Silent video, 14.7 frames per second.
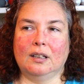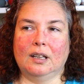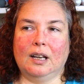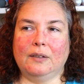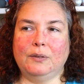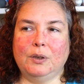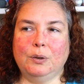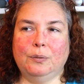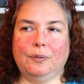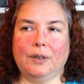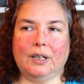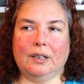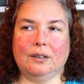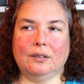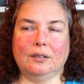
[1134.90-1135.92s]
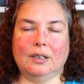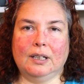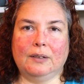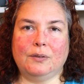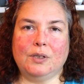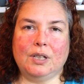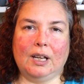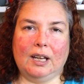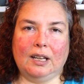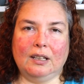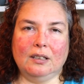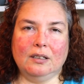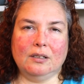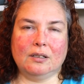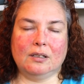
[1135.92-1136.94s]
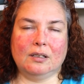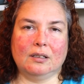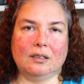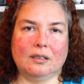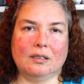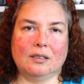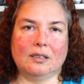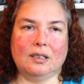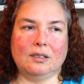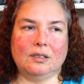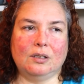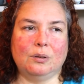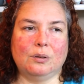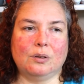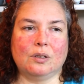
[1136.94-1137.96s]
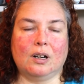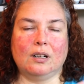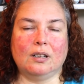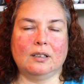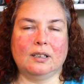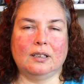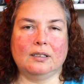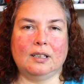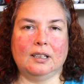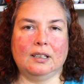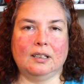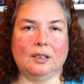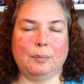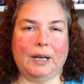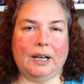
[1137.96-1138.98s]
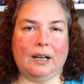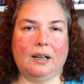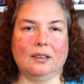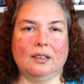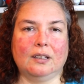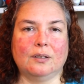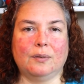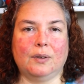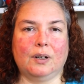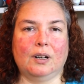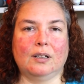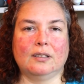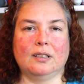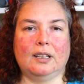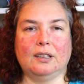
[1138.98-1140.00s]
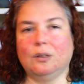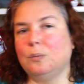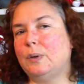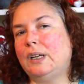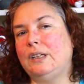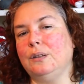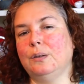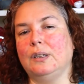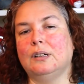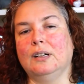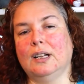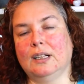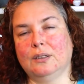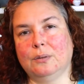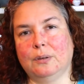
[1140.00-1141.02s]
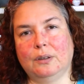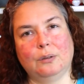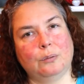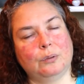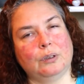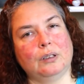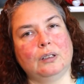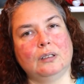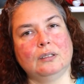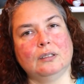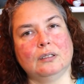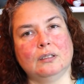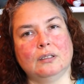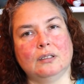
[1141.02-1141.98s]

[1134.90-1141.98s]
have you found have changed since you started this healing path, as far as like the way you interact with the world?